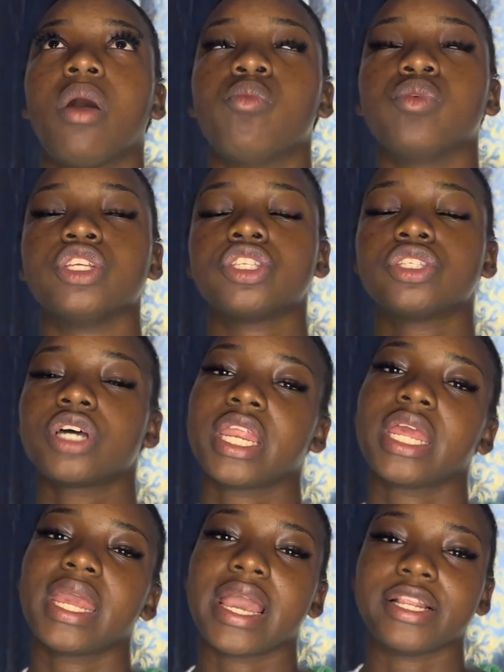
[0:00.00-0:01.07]
We
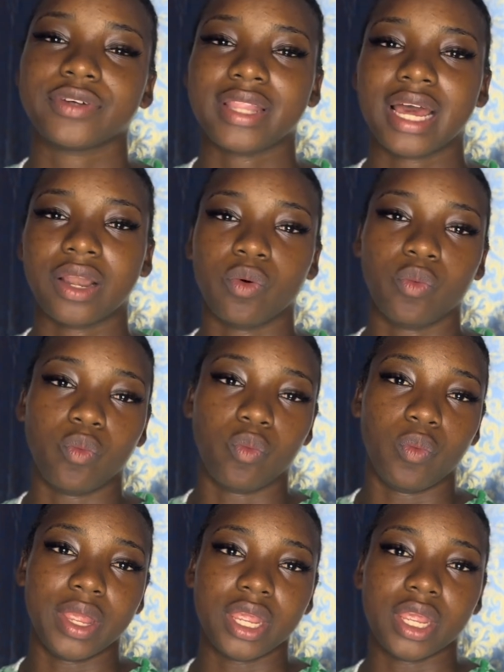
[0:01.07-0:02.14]
study, ensure that
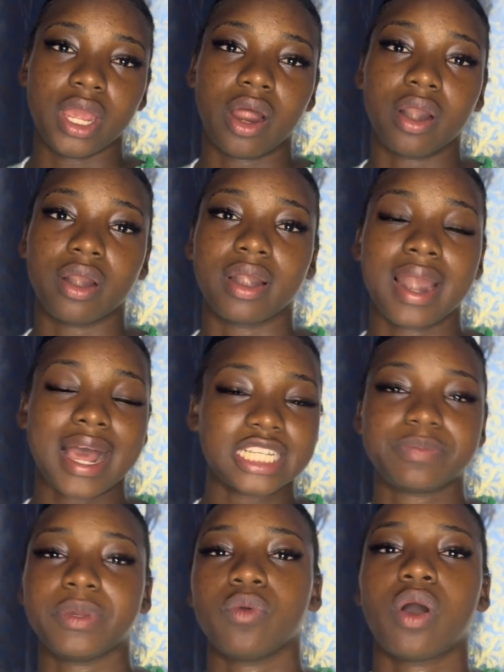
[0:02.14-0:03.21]
we are
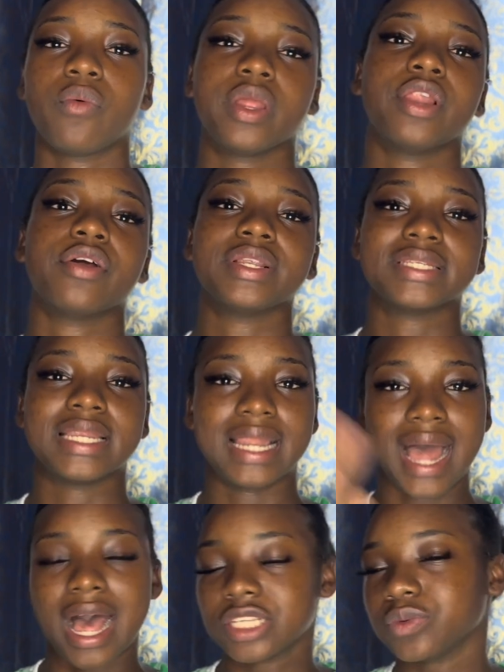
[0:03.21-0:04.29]
grasping what we learned in
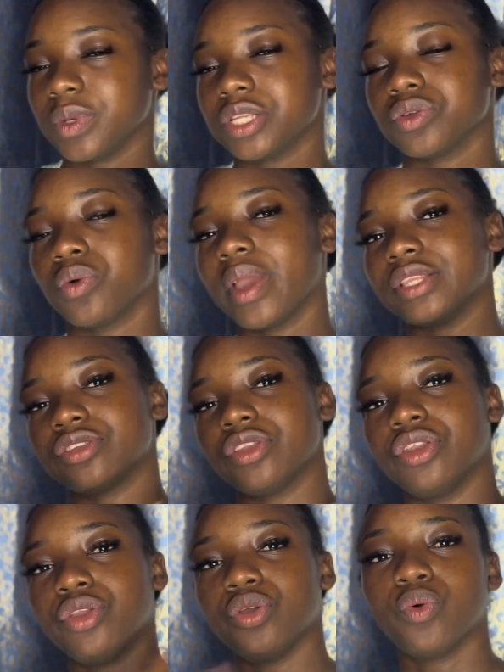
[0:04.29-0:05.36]
last week to go into the
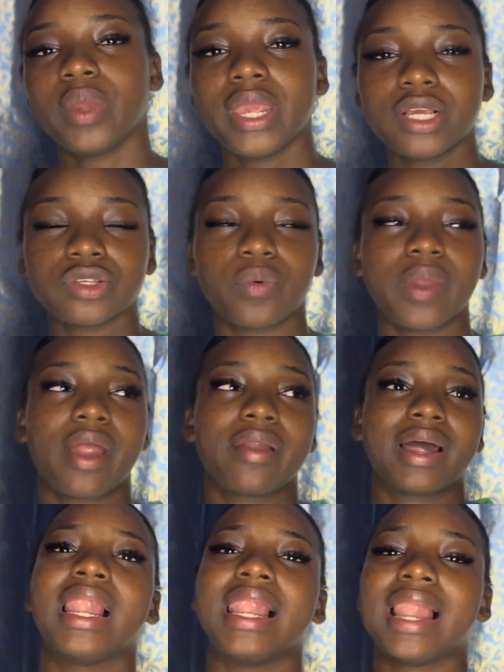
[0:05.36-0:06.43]
new week, so we are
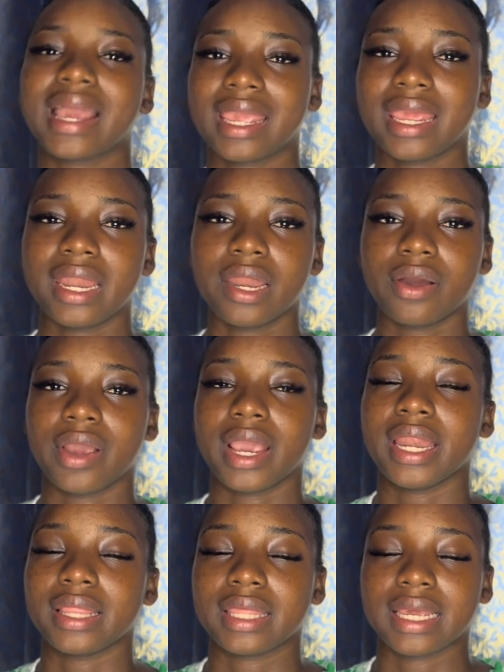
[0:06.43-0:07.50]
not lagging or
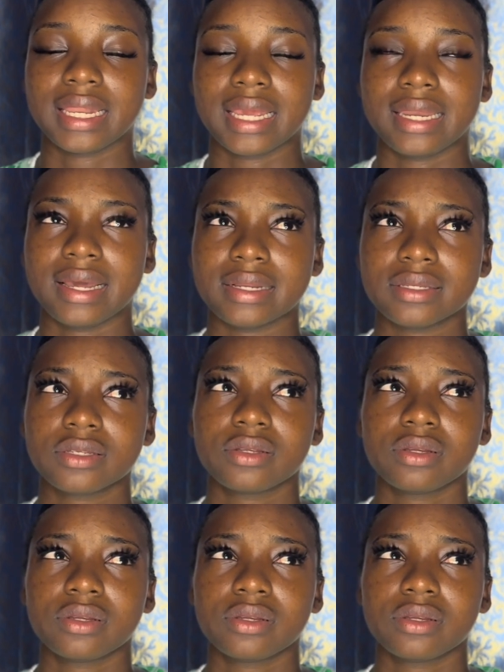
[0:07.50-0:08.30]
anything like that.